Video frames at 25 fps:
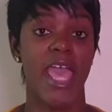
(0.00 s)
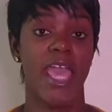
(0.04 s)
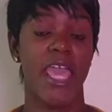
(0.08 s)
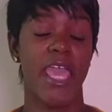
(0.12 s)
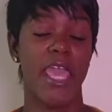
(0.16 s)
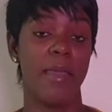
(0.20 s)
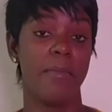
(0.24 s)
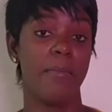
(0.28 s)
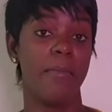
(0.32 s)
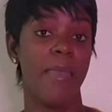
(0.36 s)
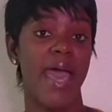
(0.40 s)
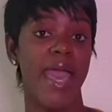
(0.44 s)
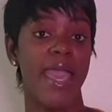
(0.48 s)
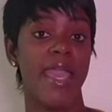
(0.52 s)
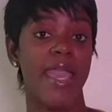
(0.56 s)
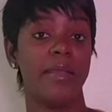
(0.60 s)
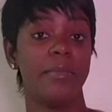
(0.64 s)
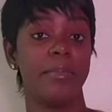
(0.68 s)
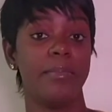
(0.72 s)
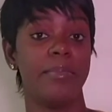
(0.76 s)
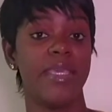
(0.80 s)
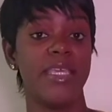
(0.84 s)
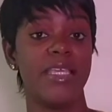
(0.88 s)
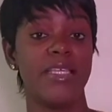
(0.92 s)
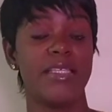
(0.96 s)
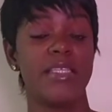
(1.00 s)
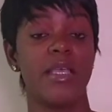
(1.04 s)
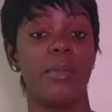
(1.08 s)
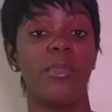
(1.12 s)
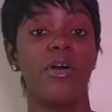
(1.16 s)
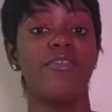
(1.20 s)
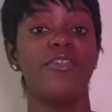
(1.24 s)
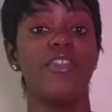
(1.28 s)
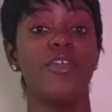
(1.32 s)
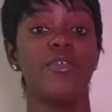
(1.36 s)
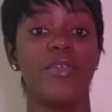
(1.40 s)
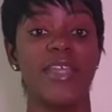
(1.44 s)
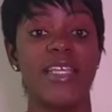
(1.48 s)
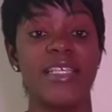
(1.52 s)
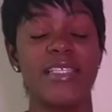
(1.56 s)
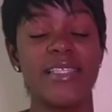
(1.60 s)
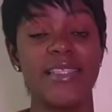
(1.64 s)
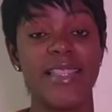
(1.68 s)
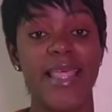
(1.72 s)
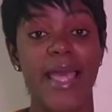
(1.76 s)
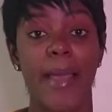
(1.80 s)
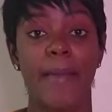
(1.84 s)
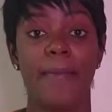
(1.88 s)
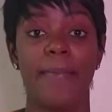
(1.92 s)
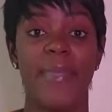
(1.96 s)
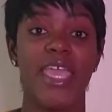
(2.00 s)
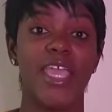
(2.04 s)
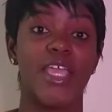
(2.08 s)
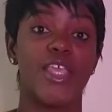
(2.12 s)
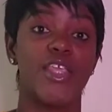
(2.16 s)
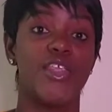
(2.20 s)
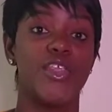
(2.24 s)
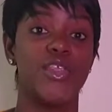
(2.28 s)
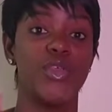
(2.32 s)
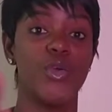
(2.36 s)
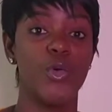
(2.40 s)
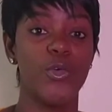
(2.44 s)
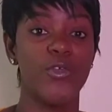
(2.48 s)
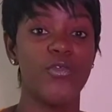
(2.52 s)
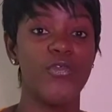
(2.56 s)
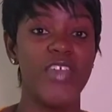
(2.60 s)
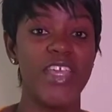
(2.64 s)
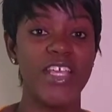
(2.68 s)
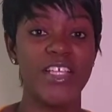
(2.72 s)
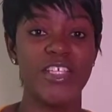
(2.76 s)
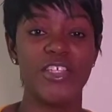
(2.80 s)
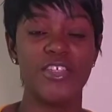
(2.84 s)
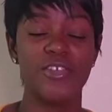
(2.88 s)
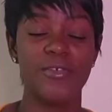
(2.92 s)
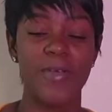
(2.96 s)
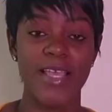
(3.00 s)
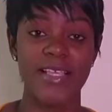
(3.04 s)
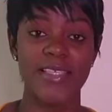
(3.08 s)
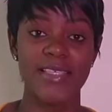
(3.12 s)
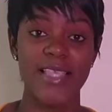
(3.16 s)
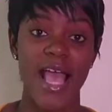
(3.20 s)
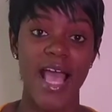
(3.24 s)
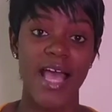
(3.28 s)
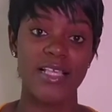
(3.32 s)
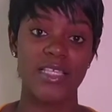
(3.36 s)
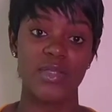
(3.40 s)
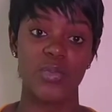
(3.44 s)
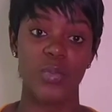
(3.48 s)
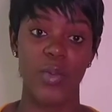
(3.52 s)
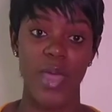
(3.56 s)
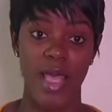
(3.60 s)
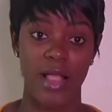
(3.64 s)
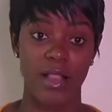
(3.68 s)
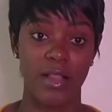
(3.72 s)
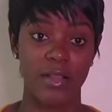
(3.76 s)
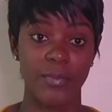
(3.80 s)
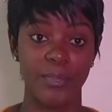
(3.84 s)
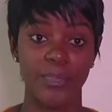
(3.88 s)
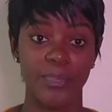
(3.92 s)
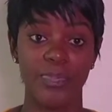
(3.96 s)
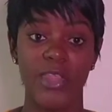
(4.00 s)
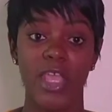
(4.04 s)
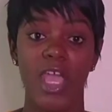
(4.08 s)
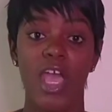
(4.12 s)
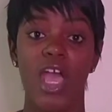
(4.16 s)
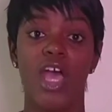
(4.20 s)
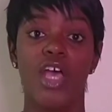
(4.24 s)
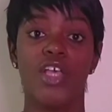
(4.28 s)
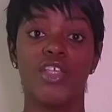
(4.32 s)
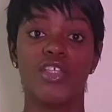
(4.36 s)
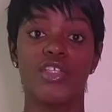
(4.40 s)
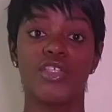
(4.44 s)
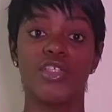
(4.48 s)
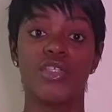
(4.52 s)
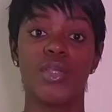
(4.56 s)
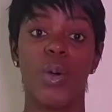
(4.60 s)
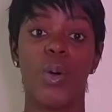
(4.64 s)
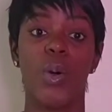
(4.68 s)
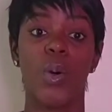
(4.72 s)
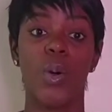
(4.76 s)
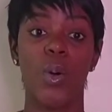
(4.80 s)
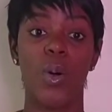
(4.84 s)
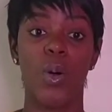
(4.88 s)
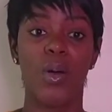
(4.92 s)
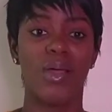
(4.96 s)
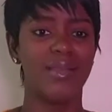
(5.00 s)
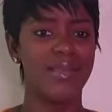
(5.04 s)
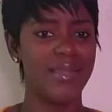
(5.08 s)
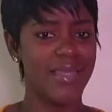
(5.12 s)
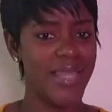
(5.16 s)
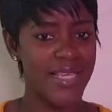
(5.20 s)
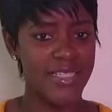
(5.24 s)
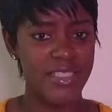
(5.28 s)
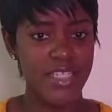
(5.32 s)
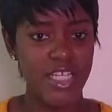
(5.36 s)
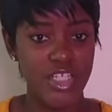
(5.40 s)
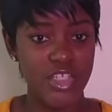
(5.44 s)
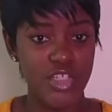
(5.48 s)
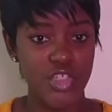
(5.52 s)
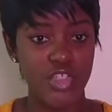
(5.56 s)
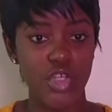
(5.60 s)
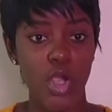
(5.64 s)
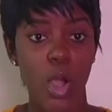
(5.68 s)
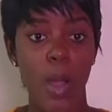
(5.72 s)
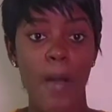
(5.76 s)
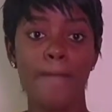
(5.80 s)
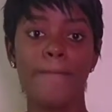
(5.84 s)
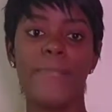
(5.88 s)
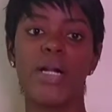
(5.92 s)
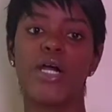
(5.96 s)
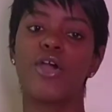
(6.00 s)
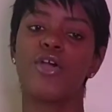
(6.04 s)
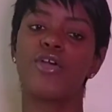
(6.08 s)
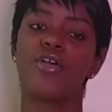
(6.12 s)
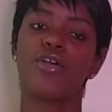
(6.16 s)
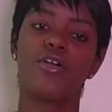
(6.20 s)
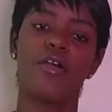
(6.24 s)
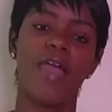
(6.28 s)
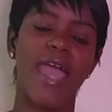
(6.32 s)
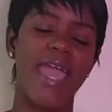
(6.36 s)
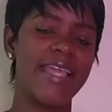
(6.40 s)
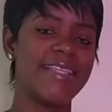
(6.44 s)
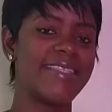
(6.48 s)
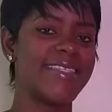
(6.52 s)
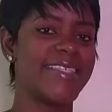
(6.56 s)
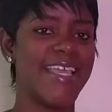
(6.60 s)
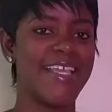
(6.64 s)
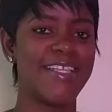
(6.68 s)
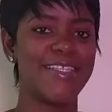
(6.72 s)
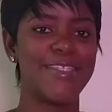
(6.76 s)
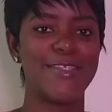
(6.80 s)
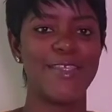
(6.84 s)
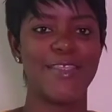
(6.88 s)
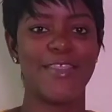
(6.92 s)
It might be some of the reasons that make you feel stressed as well. So let us jump right into